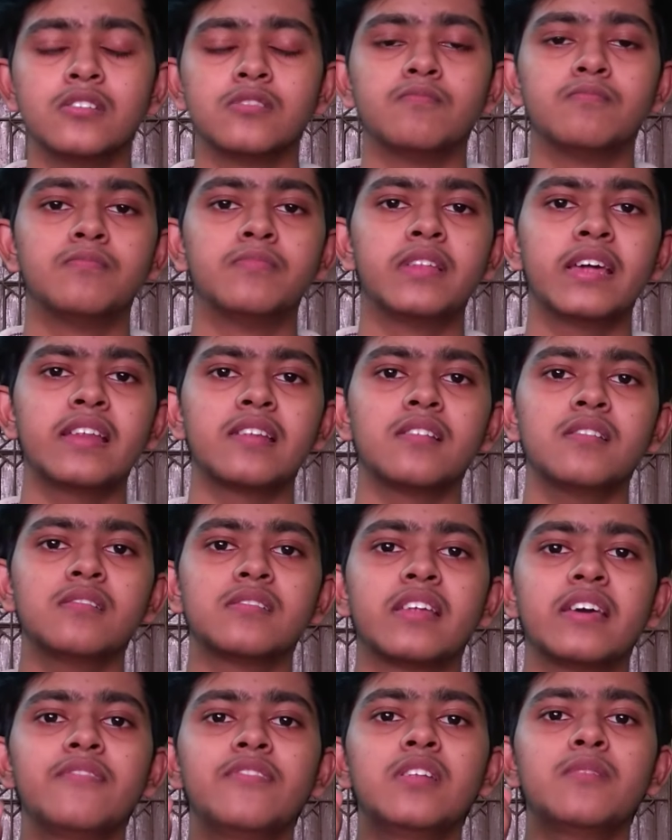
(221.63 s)

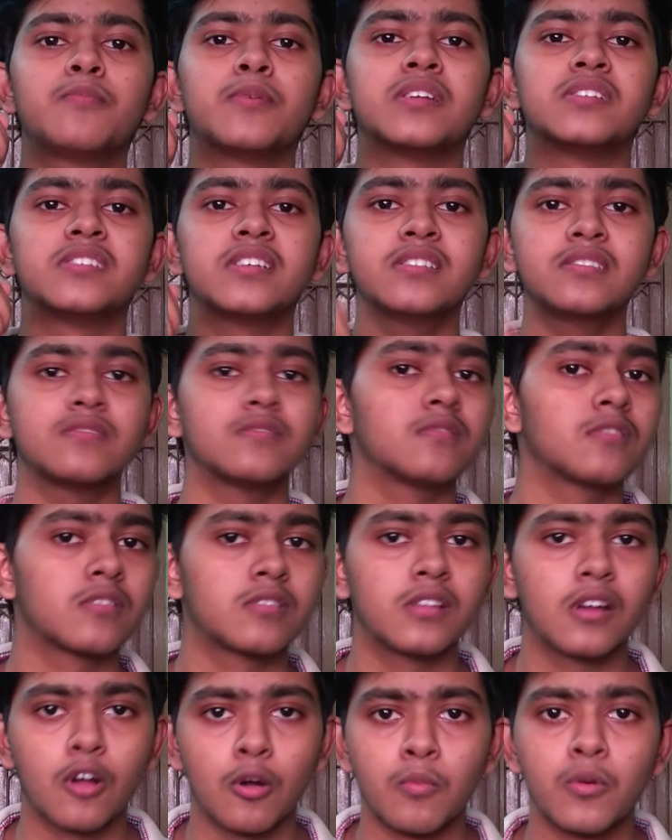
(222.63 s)
Then they will purchase
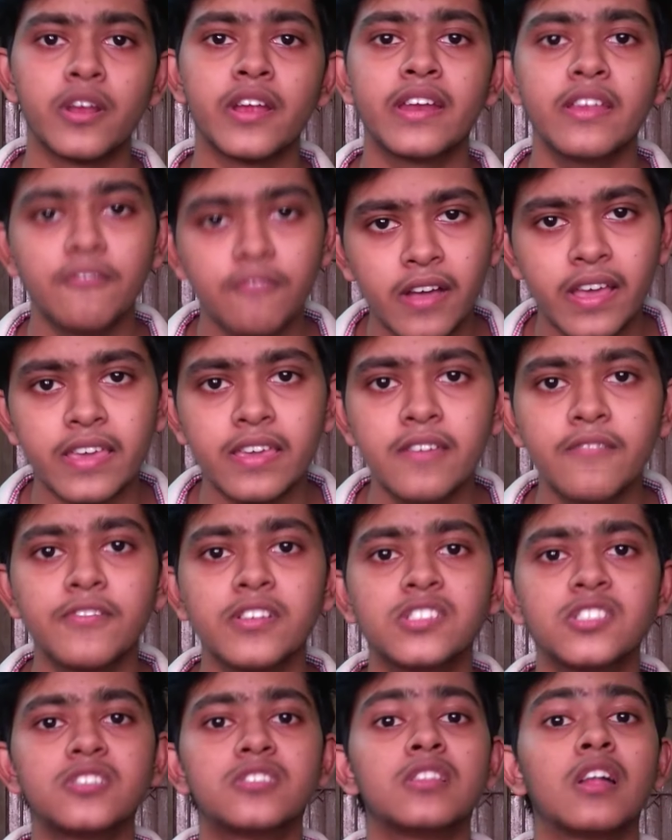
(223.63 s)
the commodity Y,
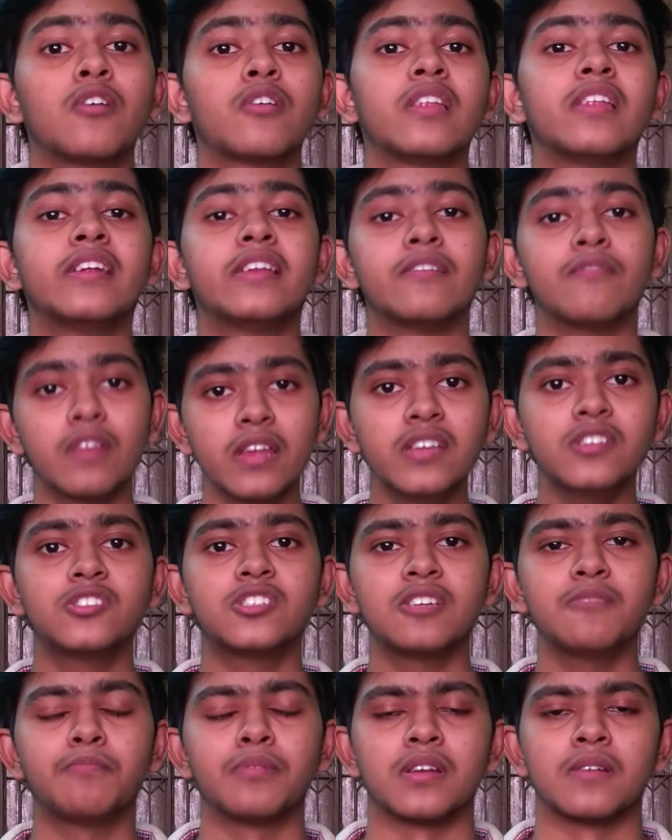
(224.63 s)
which is now relatively
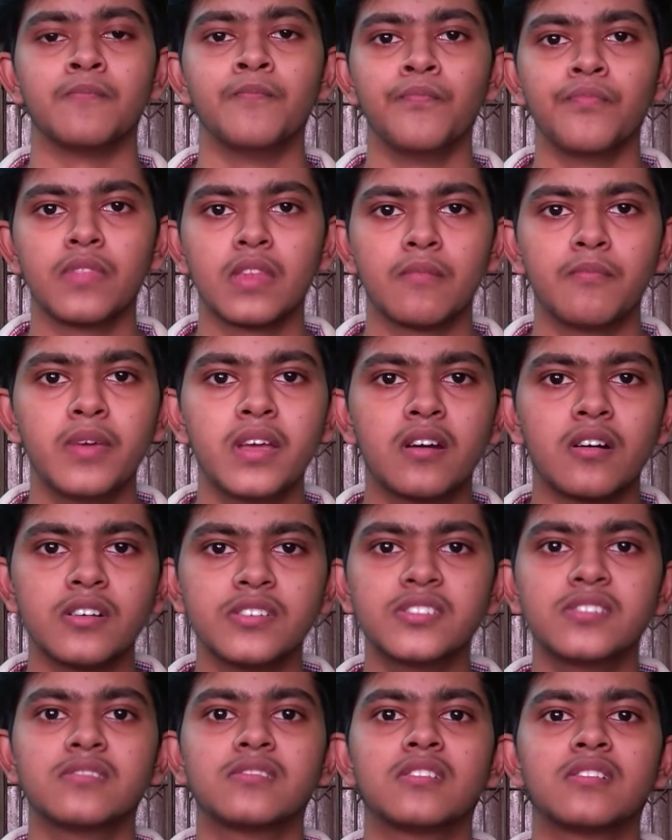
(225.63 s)
cheaper
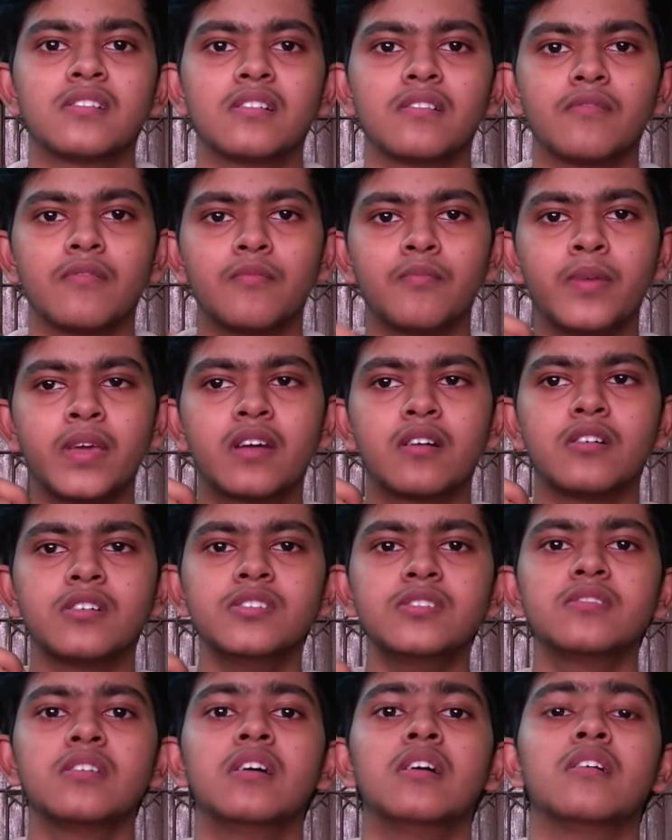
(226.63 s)
because the
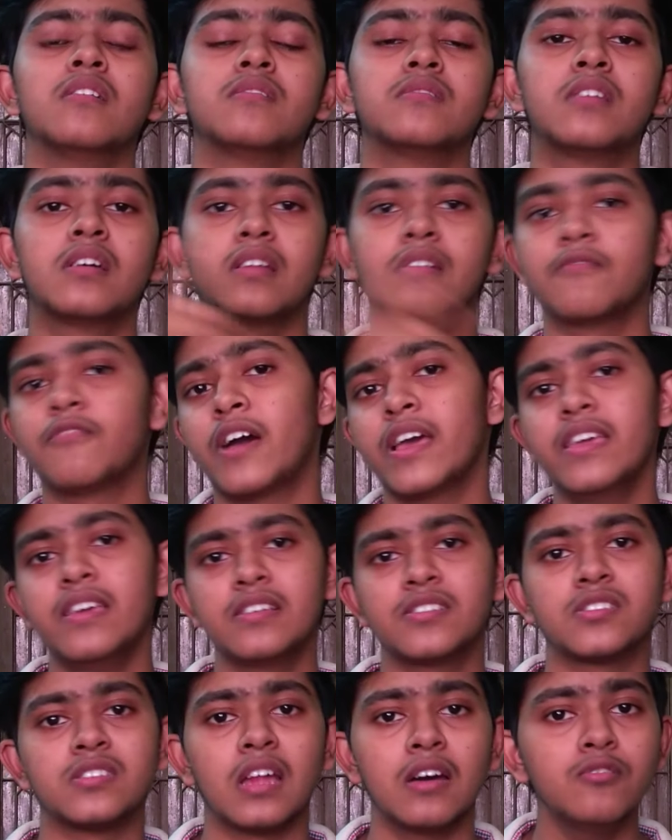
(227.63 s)
Y
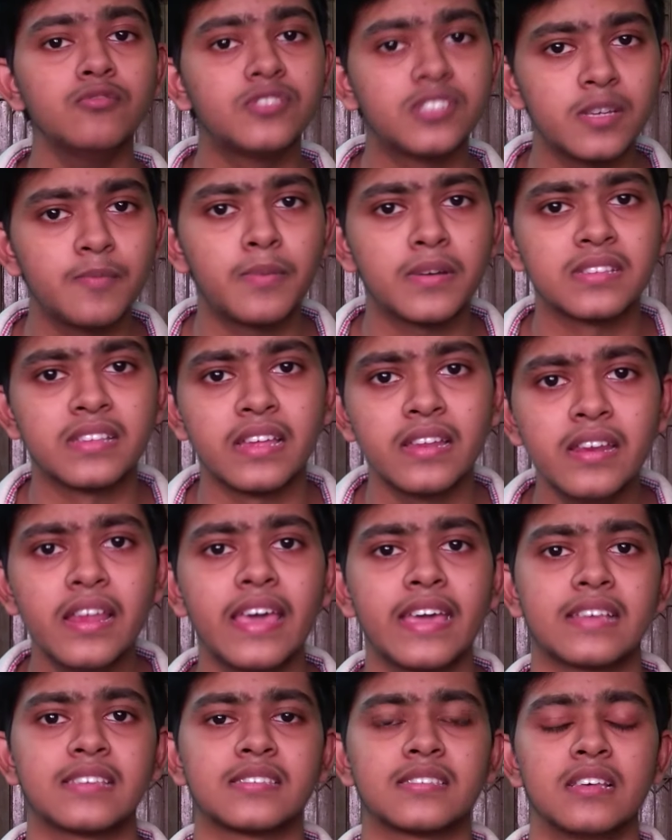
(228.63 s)
is now cheaper than
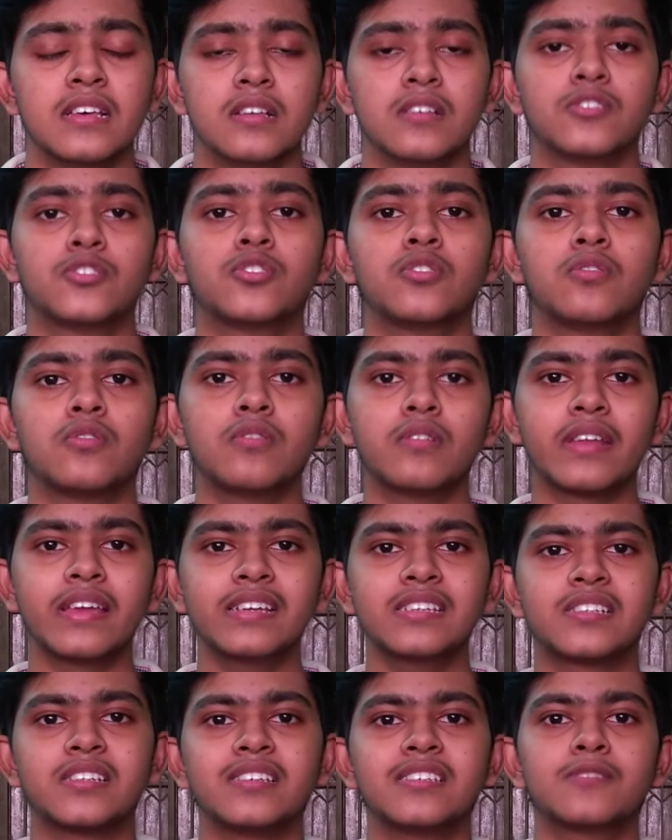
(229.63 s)
X. So
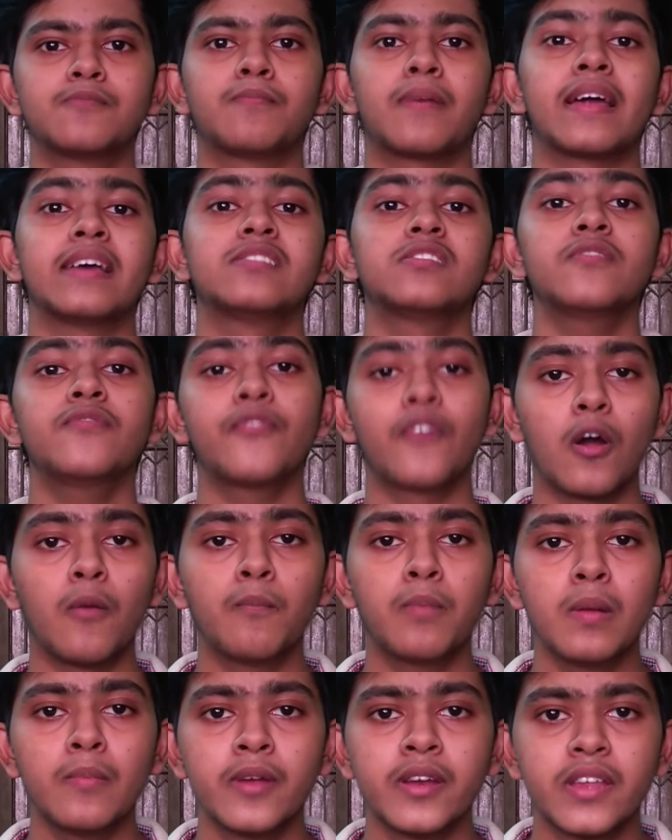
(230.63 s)
next is price of
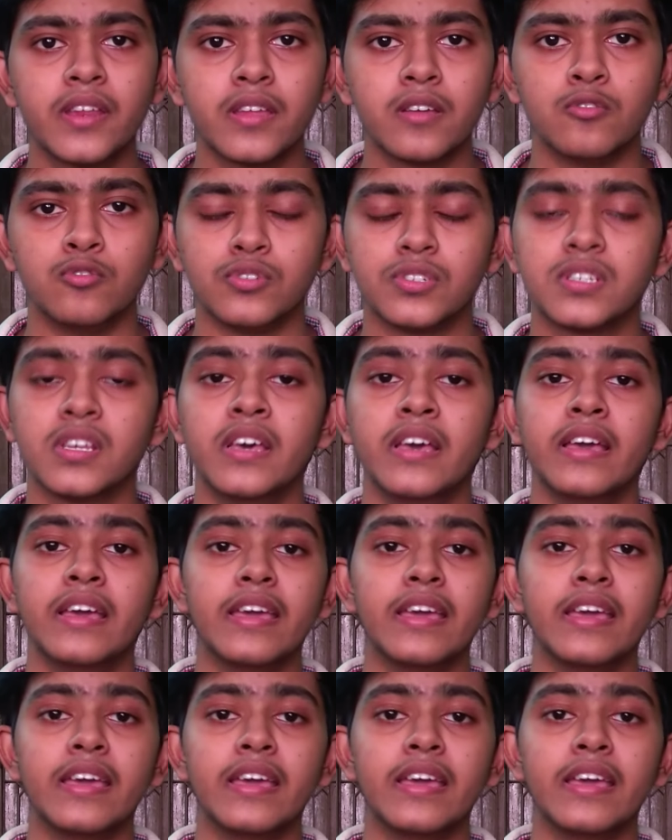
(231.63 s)
complementary goods.